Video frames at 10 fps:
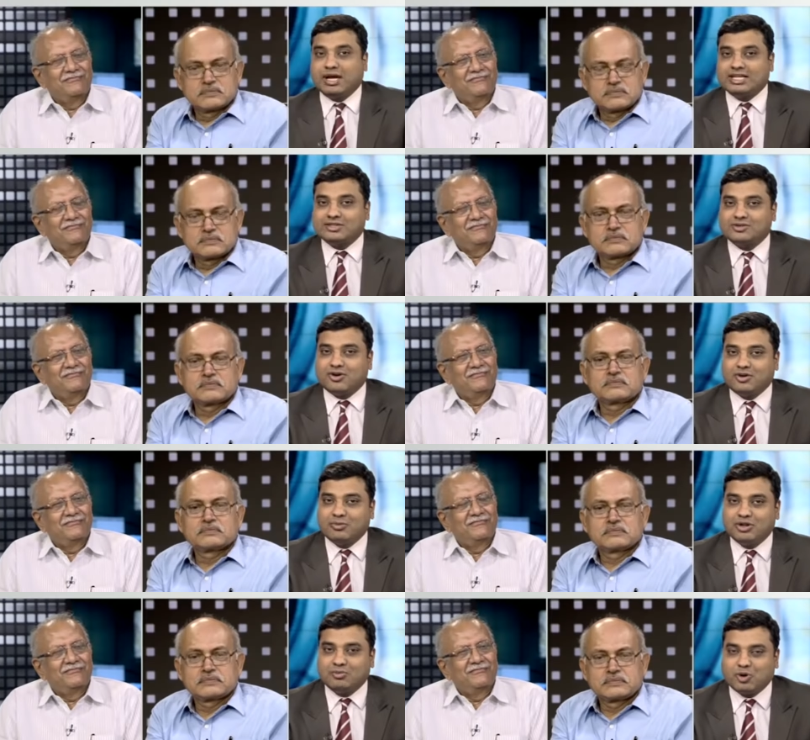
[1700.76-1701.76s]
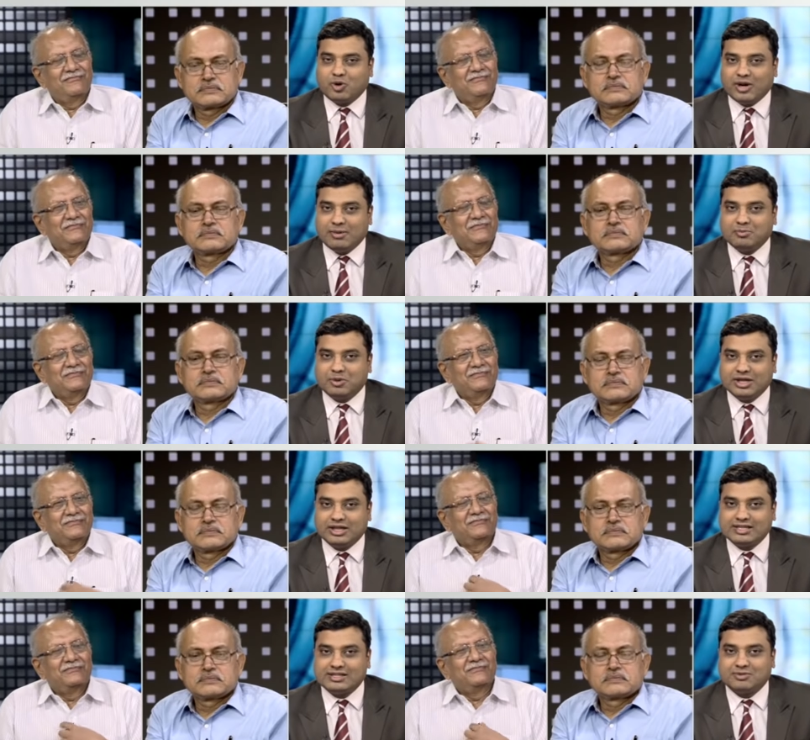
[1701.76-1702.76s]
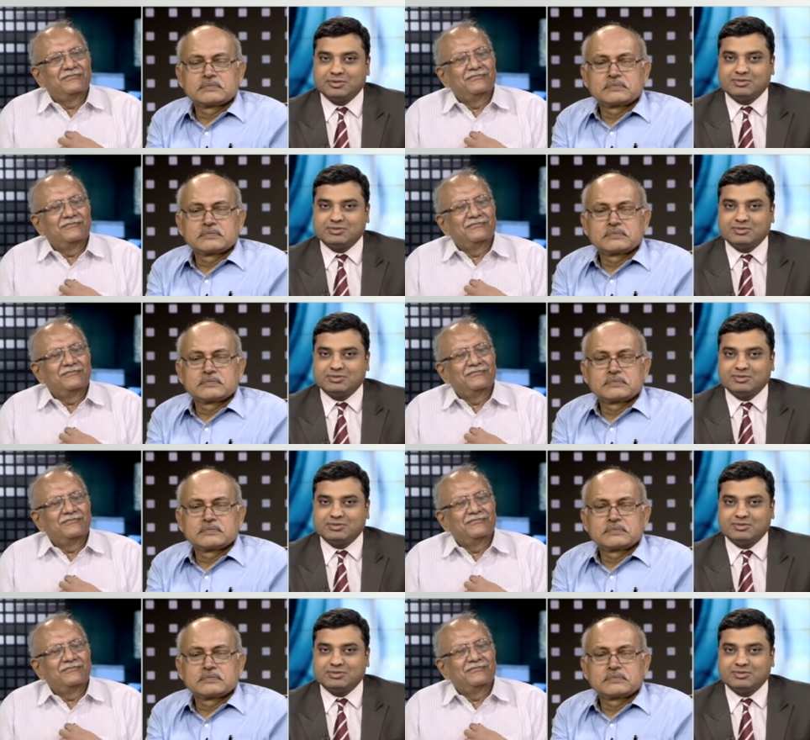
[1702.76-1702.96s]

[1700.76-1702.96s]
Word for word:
Speaker 1: my guests for joining me on the program and putting things into